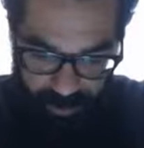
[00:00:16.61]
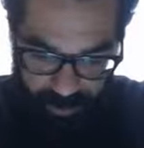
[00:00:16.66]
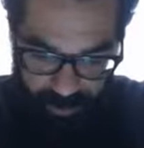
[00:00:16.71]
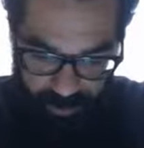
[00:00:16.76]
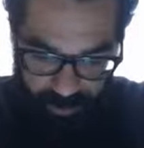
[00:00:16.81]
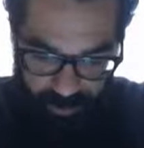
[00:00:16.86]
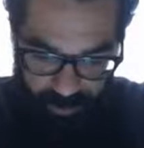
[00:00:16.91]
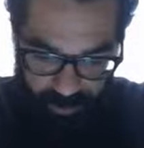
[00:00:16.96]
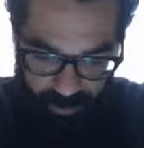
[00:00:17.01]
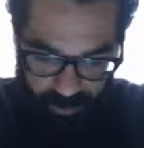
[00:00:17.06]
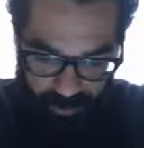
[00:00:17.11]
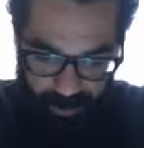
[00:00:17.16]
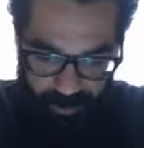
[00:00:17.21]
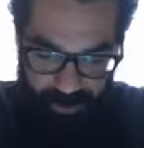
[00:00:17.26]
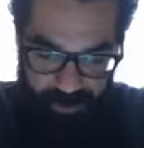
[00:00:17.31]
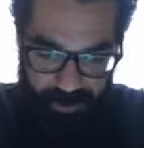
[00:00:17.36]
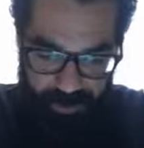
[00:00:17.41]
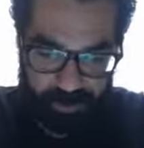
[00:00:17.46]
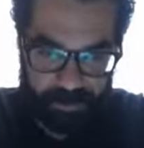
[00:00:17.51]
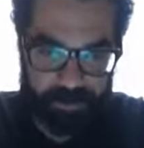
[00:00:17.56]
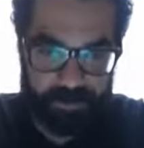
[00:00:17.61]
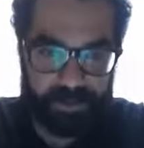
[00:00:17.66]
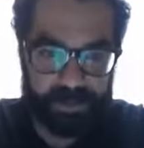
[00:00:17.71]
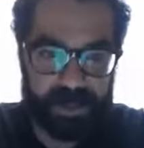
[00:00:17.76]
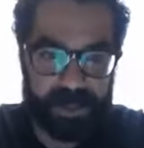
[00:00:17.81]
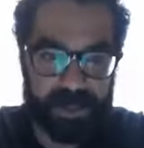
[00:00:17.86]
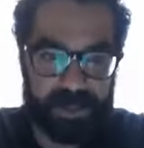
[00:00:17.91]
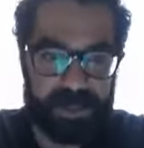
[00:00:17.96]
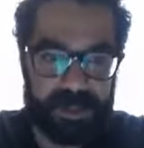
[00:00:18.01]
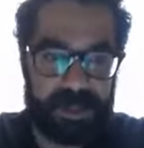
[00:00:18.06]
So
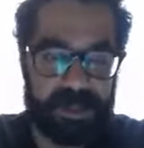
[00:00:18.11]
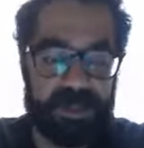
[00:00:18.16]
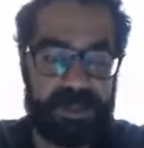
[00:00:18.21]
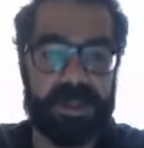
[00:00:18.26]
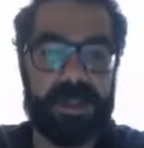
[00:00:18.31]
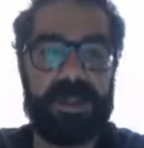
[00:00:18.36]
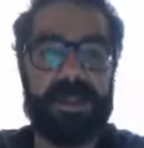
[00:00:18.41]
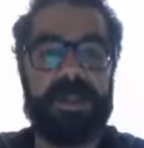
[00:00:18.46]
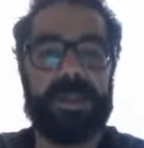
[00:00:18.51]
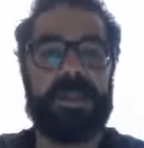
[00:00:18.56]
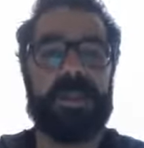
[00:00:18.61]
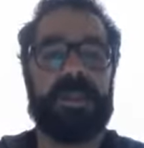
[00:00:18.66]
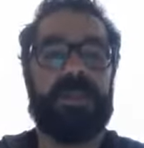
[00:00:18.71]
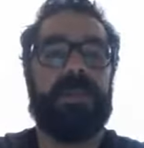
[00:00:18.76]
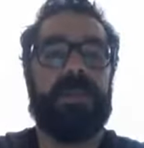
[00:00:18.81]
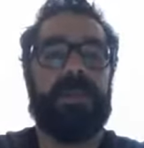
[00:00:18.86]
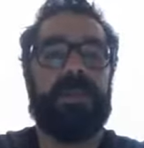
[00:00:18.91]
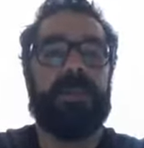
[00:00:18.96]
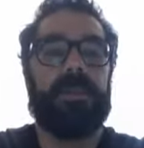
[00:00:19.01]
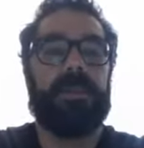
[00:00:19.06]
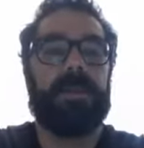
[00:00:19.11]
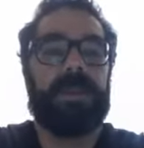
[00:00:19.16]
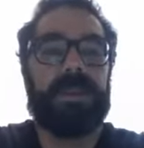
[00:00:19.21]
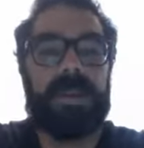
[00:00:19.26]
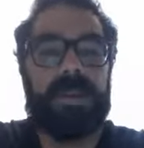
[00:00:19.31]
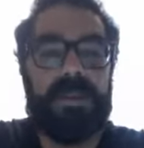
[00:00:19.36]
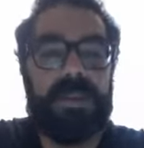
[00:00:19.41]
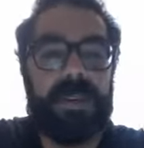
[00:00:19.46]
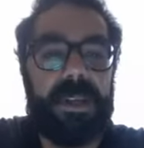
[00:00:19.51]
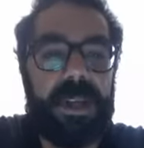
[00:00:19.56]
it's interesting to just put your birth
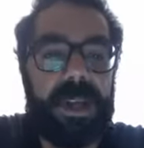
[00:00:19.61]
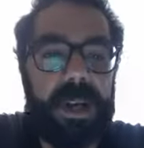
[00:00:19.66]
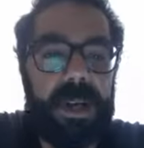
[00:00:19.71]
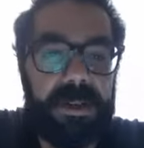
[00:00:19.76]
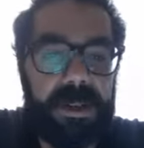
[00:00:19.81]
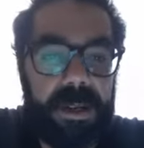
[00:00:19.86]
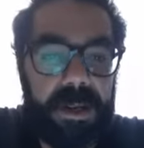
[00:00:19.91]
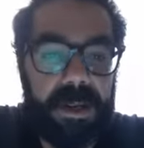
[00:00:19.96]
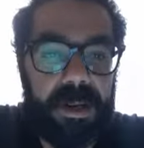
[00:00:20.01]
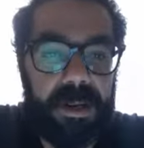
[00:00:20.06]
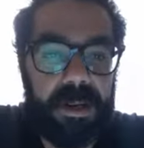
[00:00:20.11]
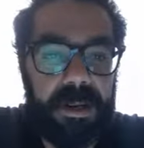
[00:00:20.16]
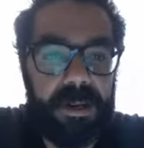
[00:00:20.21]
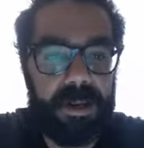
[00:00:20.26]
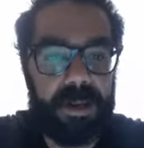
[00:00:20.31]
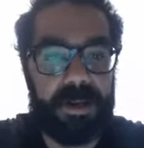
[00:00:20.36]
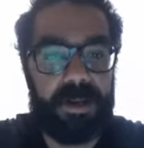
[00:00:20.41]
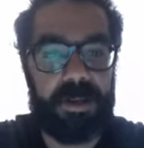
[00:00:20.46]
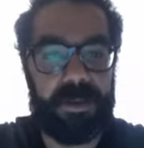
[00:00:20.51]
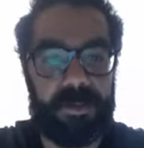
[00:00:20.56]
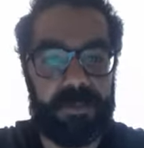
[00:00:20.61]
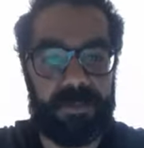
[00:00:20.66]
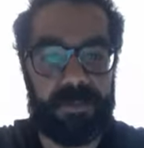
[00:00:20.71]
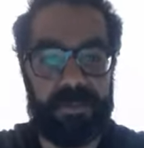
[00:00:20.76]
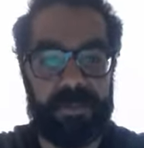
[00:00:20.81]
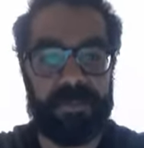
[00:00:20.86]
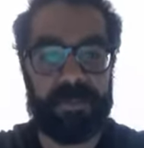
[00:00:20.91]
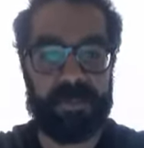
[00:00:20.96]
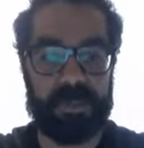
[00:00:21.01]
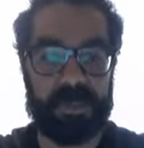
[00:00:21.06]
certificate out
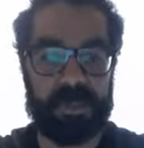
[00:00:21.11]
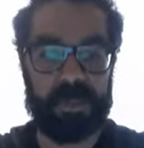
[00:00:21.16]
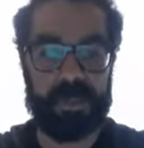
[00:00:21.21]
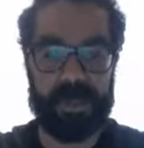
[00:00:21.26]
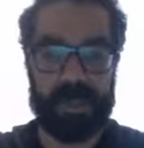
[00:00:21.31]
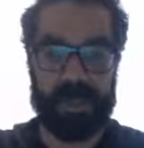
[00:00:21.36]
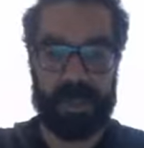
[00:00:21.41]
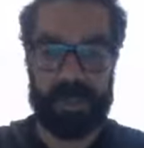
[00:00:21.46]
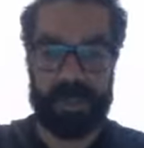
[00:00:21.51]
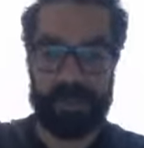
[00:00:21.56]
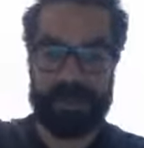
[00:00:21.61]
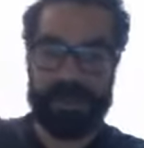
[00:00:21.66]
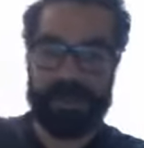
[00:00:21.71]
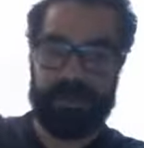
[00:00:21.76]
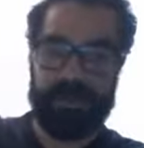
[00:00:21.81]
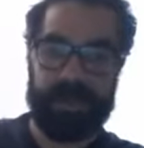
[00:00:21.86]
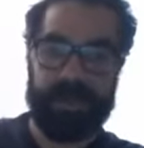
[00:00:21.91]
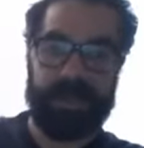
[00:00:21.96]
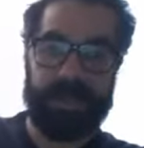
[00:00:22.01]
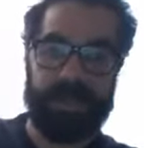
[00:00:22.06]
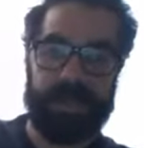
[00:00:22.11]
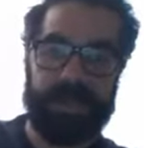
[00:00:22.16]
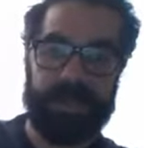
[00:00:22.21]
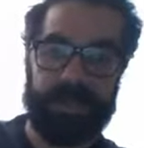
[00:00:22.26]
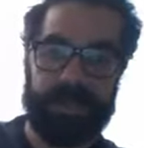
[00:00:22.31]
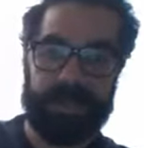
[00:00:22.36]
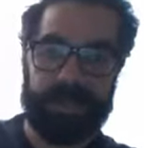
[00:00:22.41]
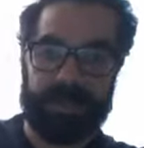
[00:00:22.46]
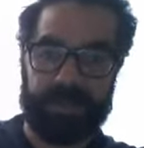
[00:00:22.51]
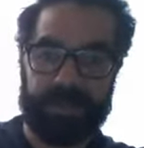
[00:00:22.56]
there. This is my
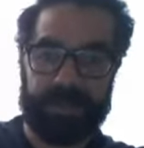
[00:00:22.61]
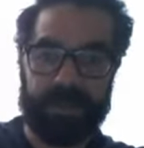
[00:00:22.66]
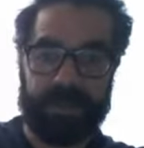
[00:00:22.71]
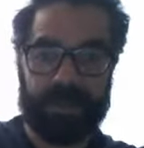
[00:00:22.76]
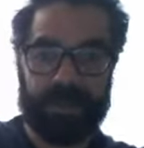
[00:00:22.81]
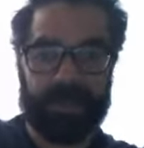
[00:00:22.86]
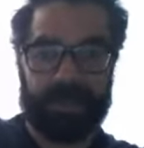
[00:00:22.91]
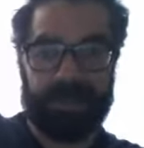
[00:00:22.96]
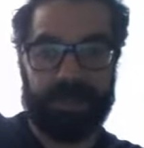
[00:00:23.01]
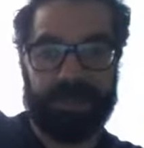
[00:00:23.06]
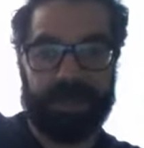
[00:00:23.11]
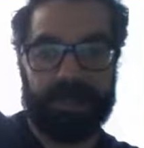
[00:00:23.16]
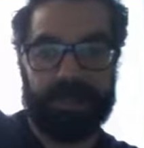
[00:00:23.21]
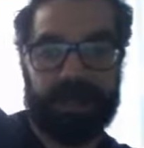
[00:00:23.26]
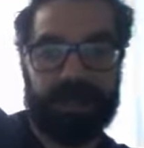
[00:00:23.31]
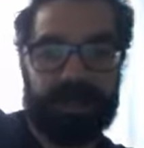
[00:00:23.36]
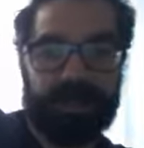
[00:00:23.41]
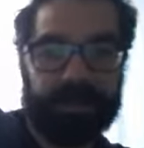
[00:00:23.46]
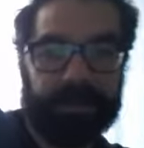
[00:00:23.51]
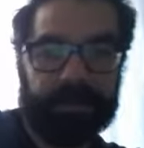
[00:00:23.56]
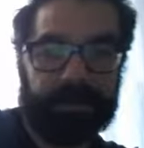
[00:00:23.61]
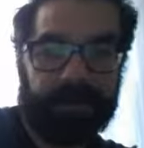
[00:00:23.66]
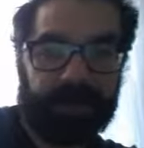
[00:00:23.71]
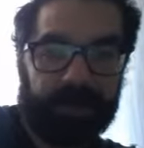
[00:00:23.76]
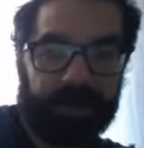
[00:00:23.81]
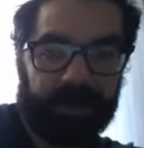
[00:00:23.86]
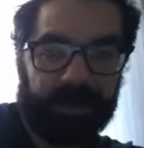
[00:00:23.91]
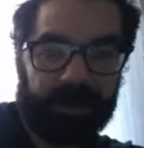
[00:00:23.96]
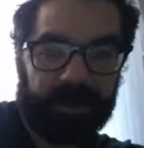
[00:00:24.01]
social security number